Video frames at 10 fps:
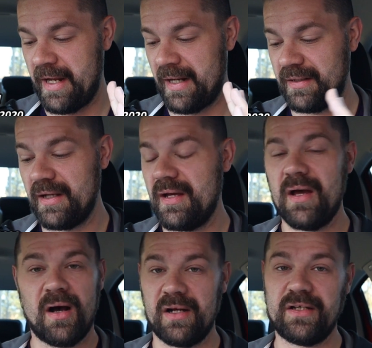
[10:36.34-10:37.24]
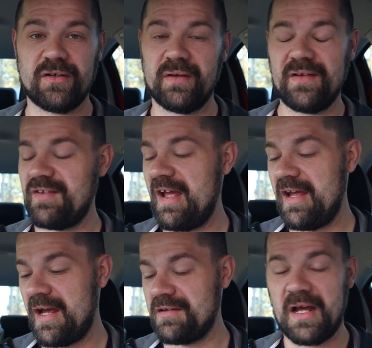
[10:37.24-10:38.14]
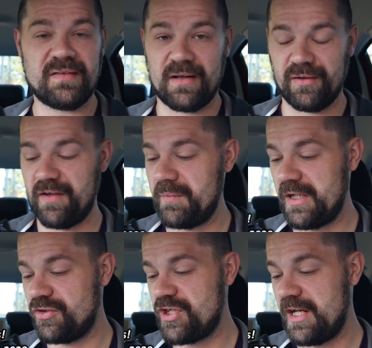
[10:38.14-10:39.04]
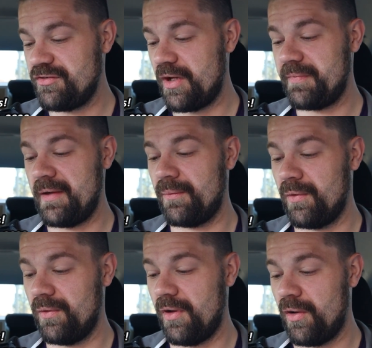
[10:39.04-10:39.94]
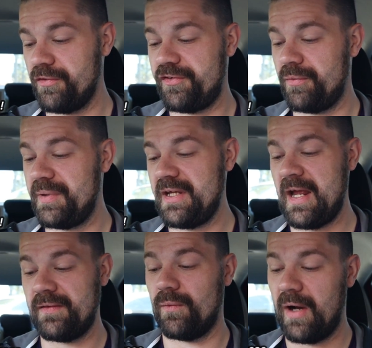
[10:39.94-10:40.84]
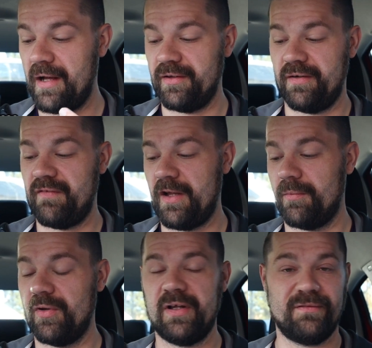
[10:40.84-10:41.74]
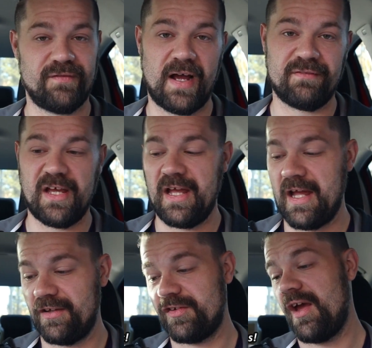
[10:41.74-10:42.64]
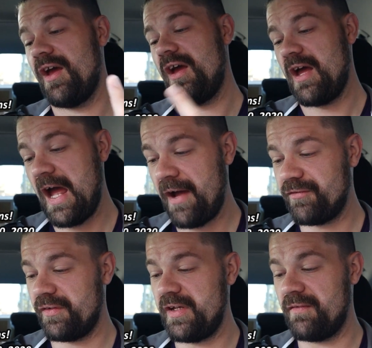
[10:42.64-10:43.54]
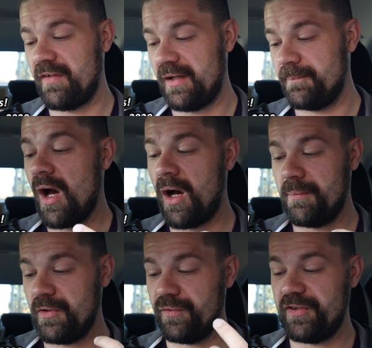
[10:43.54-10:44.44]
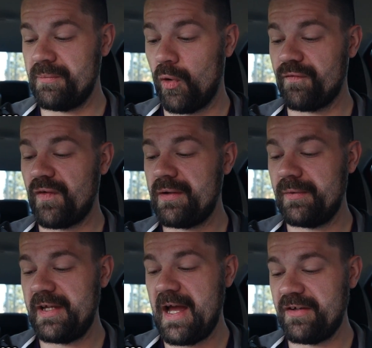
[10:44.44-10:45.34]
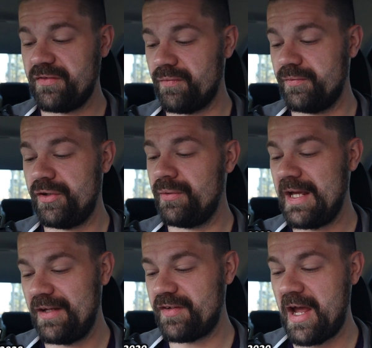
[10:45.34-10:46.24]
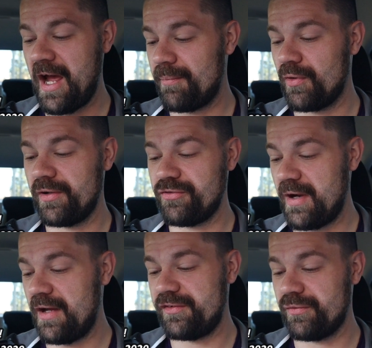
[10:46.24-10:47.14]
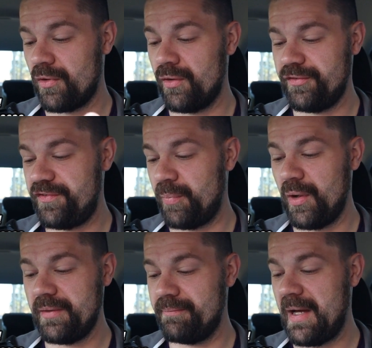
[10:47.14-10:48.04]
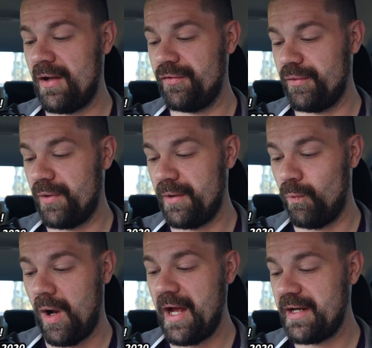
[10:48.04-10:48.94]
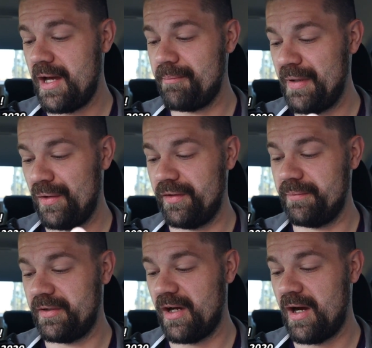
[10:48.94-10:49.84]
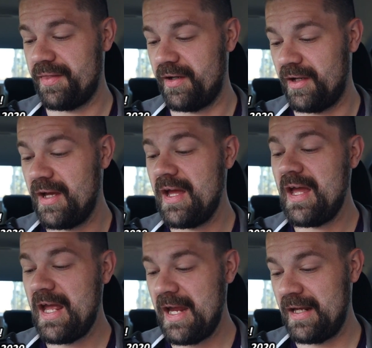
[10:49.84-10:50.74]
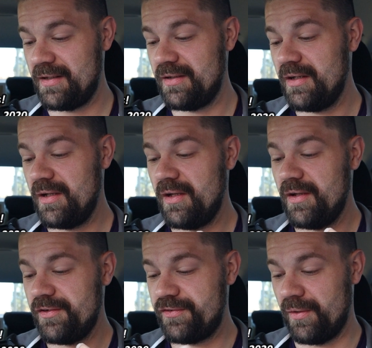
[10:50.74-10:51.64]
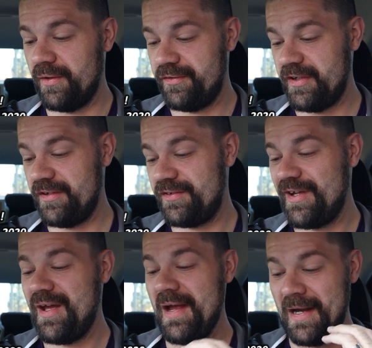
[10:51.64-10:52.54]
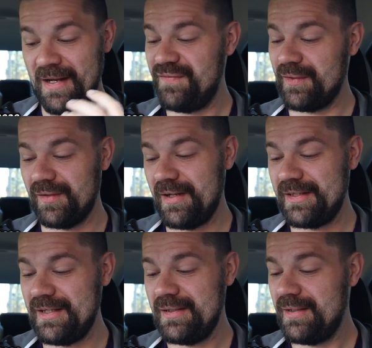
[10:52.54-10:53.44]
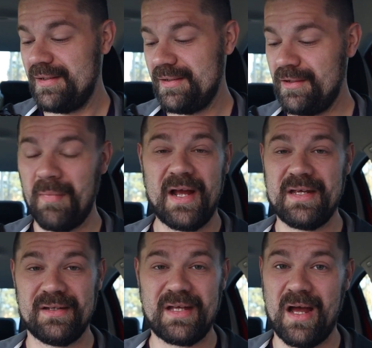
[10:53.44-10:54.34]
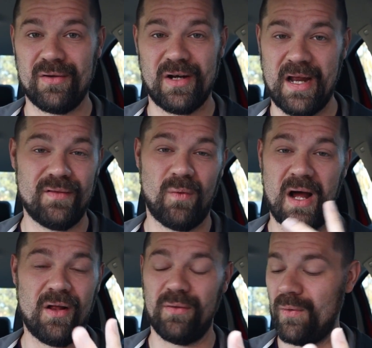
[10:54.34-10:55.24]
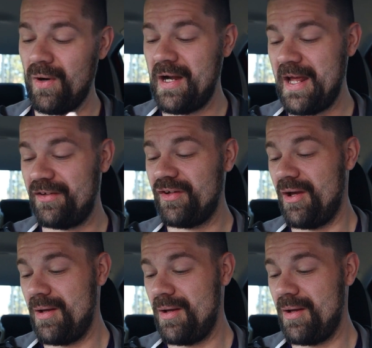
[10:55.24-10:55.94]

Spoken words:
and hunting during the day and night, that'll give me a change up. They will also be in the wild and available in 5K eggs after the event. You'll see more frequently hatching from 2Ks, Abra, Drowsy, Ralt, Spoink, Baltoy, Wynot, Beldum, Gothita, and Solosis. And if you're lucky, you might encounter in the wild or in eggs,